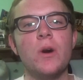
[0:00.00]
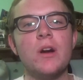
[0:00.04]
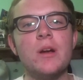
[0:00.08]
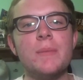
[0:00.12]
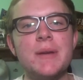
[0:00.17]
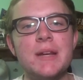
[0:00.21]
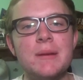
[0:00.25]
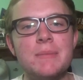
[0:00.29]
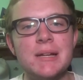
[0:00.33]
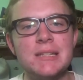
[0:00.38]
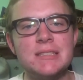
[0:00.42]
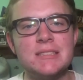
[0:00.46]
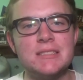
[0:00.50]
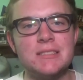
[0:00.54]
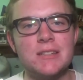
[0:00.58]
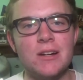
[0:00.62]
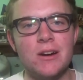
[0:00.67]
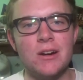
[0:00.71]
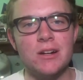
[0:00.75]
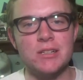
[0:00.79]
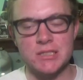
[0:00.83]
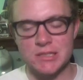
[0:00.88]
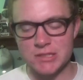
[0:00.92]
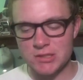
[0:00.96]
Fuck a bit of Mason
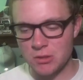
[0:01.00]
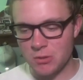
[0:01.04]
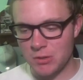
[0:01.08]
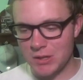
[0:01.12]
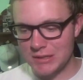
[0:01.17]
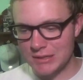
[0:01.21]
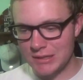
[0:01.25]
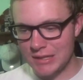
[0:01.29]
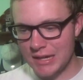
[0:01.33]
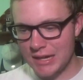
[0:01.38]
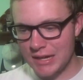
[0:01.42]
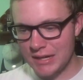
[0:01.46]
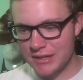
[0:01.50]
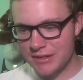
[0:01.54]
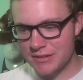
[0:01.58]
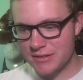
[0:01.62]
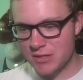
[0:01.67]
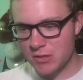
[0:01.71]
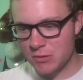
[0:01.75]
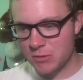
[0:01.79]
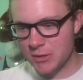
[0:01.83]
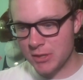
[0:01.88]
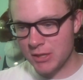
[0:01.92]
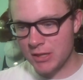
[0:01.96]
talk. So a lot is
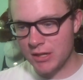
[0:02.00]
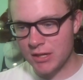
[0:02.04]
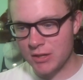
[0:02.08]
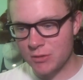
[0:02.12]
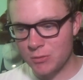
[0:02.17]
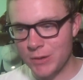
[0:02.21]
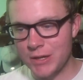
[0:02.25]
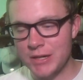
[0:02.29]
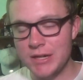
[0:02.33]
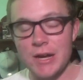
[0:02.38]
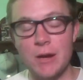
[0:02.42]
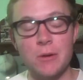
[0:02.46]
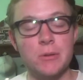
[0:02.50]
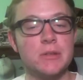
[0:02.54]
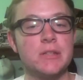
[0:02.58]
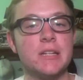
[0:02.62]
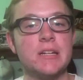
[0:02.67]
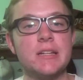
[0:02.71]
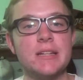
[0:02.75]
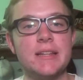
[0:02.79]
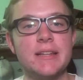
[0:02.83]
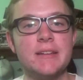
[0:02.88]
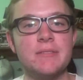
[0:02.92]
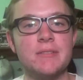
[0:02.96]
going on right now with the
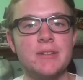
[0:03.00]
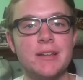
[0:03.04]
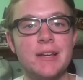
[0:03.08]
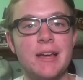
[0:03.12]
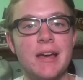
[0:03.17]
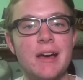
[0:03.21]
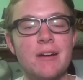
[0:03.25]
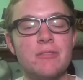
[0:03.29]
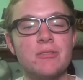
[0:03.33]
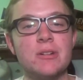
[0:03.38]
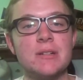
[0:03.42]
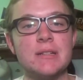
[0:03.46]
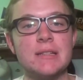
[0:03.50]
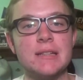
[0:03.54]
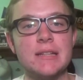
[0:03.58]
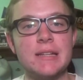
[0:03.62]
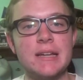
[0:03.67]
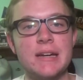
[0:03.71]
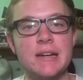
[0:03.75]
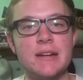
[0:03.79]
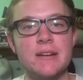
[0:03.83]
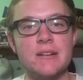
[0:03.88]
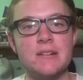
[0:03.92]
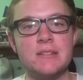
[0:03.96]
Cleveland
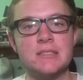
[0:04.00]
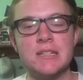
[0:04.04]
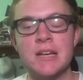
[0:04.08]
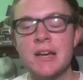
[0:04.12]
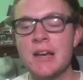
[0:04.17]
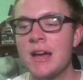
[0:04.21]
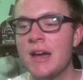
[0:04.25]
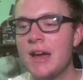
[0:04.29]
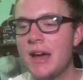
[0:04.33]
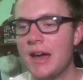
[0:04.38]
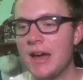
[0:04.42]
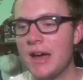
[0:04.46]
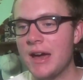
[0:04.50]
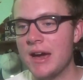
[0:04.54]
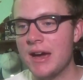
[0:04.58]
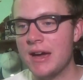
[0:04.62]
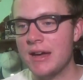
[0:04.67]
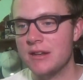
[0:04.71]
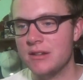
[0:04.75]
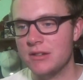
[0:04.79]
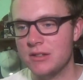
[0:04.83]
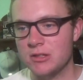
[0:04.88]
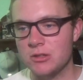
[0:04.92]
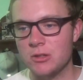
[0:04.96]
Cavaliers
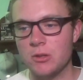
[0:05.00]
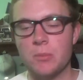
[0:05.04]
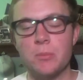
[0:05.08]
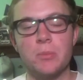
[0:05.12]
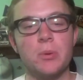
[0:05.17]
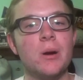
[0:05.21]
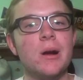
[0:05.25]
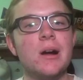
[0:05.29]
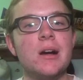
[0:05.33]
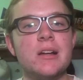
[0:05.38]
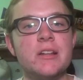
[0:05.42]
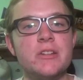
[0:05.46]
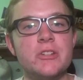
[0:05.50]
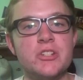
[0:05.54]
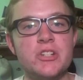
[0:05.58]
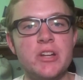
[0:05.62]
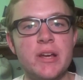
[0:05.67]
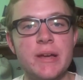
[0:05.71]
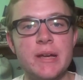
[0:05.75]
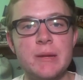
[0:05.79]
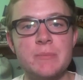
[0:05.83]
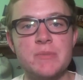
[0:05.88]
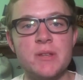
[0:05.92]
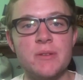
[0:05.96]
and LeBron
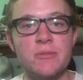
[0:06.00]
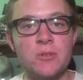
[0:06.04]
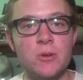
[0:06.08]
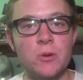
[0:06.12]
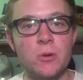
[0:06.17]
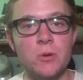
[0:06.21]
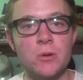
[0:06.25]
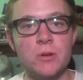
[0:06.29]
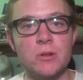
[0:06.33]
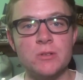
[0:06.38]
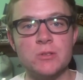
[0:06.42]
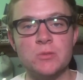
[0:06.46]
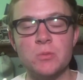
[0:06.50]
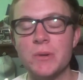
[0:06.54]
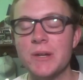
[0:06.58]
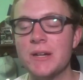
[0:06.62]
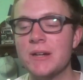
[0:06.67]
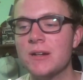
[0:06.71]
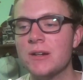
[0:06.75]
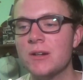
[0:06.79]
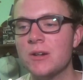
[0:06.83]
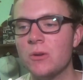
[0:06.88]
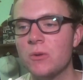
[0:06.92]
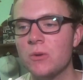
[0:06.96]
James, of course. We
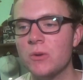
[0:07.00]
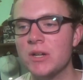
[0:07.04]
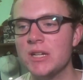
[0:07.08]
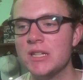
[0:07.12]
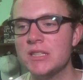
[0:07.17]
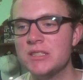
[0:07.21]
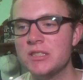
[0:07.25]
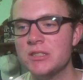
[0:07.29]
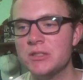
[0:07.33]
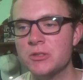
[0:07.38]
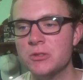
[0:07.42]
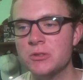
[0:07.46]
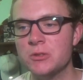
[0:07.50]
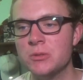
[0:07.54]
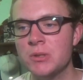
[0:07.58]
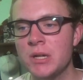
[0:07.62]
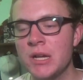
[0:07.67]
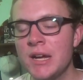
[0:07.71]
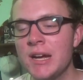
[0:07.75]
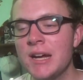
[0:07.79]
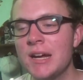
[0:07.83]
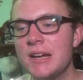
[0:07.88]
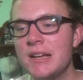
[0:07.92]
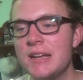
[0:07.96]
are going to
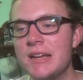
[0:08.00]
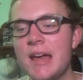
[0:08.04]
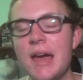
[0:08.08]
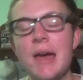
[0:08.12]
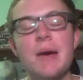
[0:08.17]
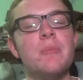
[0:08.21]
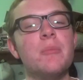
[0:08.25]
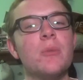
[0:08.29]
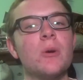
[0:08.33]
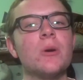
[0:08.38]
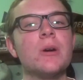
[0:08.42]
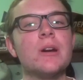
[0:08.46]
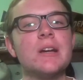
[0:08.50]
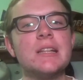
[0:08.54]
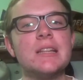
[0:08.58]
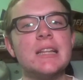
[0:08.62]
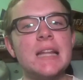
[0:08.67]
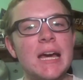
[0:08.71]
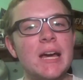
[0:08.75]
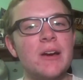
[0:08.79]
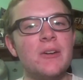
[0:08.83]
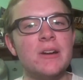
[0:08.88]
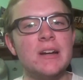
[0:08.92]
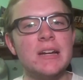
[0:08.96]
get more
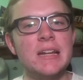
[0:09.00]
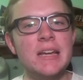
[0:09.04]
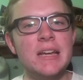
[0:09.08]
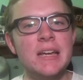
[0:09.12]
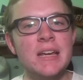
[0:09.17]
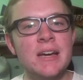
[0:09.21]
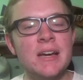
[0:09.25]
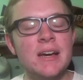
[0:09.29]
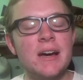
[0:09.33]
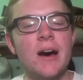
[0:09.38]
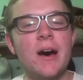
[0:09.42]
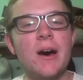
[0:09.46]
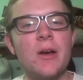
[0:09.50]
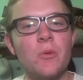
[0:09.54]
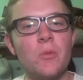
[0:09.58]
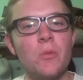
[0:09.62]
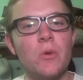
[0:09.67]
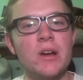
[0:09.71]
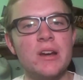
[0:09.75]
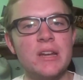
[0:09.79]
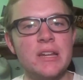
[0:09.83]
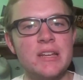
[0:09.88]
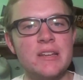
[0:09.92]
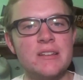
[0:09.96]
clarity on
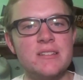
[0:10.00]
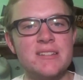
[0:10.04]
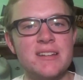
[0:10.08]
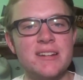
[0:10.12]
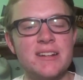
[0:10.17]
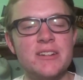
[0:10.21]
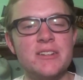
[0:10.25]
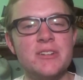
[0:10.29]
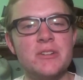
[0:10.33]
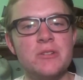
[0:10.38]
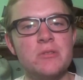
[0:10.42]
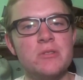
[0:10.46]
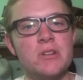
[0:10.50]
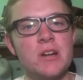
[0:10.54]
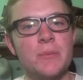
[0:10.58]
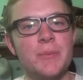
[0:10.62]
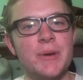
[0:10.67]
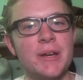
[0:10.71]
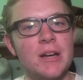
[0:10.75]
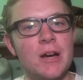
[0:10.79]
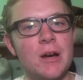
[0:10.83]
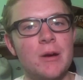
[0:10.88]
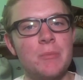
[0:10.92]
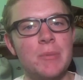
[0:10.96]
what he is going to do
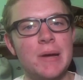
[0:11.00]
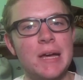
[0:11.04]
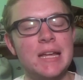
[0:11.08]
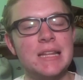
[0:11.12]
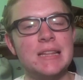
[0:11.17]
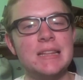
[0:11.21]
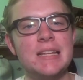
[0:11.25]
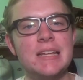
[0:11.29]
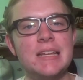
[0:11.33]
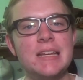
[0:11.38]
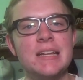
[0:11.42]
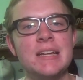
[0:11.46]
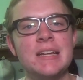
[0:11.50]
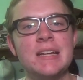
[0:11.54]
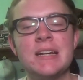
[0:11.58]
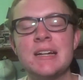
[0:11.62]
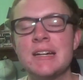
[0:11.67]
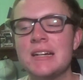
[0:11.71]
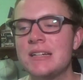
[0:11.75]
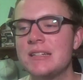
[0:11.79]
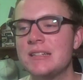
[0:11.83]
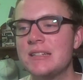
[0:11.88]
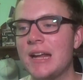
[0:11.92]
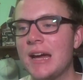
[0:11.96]
coming up in the
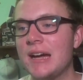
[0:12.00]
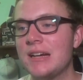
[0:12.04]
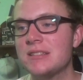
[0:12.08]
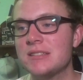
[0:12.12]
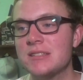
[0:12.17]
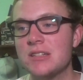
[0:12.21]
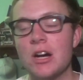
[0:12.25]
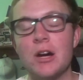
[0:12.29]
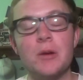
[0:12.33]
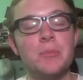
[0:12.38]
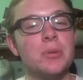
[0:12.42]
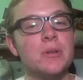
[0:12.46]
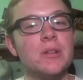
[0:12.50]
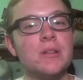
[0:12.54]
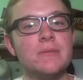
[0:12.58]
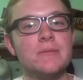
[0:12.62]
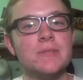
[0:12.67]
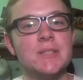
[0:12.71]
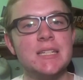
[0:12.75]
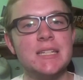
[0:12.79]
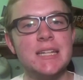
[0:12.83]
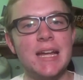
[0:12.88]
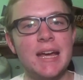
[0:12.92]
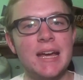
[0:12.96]
next couple
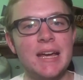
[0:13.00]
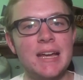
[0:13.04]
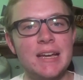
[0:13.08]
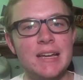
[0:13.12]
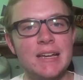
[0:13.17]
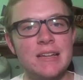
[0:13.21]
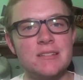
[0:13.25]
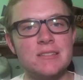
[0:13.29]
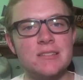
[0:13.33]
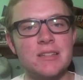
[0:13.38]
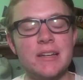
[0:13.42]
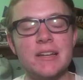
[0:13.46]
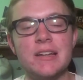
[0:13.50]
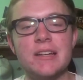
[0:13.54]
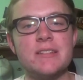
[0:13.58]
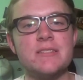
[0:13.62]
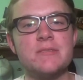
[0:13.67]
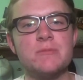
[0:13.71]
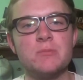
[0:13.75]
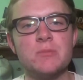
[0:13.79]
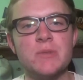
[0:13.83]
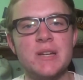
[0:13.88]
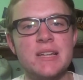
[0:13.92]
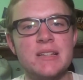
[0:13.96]
of days. Like,
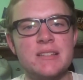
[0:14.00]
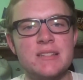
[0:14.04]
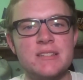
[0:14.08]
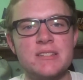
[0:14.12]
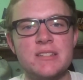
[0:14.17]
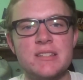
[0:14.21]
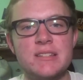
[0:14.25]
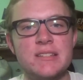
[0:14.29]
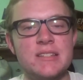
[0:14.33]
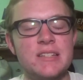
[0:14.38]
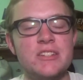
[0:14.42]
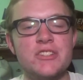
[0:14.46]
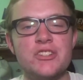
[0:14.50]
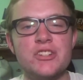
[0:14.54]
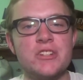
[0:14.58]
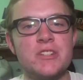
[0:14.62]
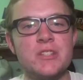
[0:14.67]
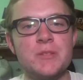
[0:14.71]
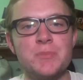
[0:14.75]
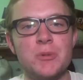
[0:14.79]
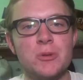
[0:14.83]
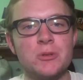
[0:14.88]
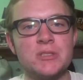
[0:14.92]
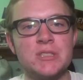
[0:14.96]
his decision is
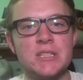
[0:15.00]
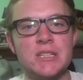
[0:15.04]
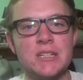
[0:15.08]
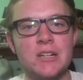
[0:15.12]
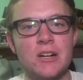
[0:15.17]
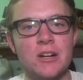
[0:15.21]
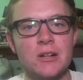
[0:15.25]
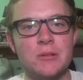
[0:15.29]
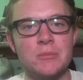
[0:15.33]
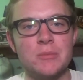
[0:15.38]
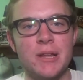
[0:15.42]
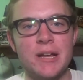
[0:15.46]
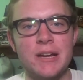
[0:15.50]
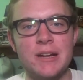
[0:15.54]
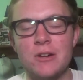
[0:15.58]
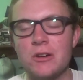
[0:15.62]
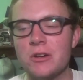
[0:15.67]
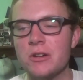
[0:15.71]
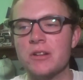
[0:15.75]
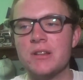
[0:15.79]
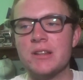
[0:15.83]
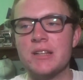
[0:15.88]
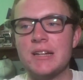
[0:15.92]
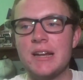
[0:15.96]
supposed to come, like,
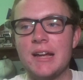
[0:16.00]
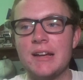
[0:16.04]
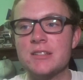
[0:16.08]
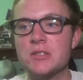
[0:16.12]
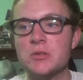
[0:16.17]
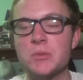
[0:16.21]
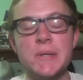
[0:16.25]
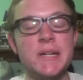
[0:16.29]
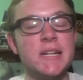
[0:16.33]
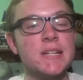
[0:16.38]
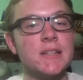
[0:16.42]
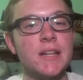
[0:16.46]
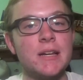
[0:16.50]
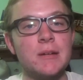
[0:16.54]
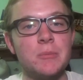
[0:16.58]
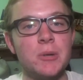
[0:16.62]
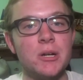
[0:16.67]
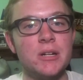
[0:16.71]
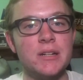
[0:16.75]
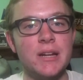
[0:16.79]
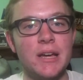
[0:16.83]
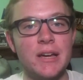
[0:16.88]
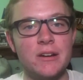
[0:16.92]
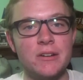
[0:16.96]
early next week, like
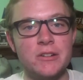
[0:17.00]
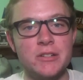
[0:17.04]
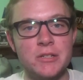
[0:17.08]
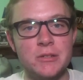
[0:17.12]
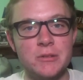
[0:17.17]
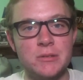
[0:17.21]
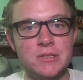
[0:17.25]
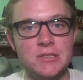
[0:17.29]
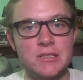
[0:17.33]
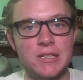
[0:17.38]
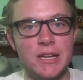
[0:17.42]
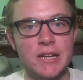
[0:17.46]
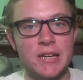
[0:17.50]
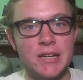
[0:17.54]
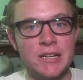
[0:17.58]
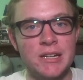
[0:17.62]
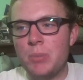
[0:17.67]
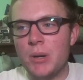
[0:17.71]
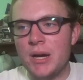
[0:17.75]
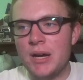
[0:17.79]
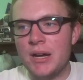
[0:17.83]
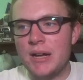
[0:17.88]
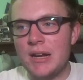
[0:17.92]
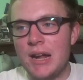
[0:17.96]
Monday or Tuesday.
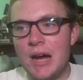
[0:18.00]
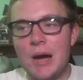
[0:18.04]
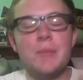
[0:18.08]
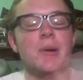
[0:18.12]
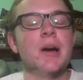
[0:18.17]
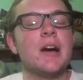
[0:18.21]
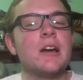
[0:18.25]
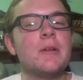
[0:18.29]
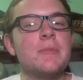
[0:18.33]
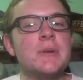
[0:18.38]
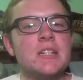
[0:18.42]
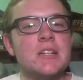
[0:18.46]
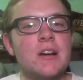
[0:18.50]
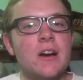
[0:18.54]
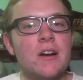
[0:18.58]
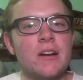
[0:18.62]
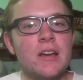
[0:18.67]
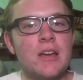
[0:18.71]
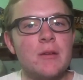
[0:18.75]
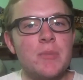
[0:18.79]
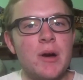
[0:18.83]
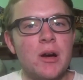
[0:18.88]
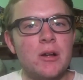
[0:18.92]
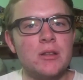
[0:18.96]
But I'm not going to be
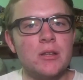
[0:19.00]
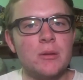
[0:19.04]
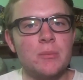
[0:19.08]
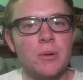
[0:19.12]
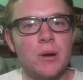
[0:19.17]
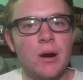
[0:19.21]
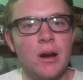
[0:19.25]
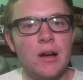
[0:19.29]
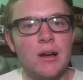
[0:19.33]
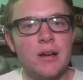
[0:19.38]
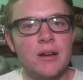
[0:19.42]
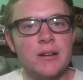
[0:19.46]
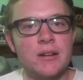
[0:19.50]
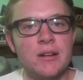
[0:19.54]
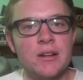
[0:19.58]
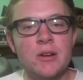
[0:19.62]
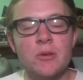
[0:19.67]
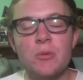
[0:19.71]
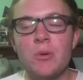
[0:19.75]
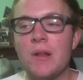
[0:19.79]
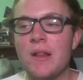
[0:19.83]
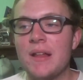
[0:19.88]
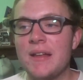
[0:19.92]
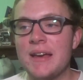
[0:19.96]
talking about LeBron.
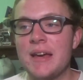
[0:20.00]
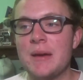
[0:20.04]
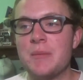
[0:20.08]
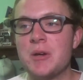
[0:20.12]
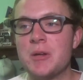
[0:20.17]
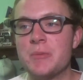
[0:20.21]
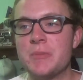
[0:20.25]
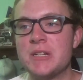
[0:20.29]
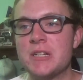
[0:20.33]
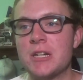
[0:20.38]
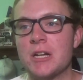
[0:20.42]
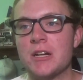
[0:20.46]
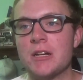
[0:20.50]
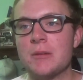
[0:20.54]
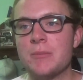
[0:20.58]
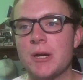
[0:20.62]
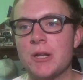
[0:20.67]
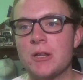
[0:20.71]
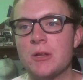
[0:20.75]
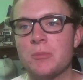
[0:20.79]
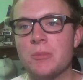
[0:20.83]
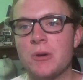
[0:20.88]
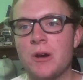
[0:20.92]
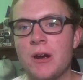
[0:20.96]
Well, I am going to be talking
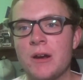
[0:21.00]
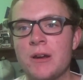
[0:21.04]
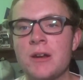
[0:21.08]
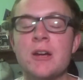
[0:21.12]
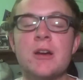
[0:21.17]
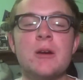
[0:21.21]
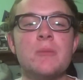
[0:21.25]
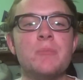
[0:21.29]
about LeBron.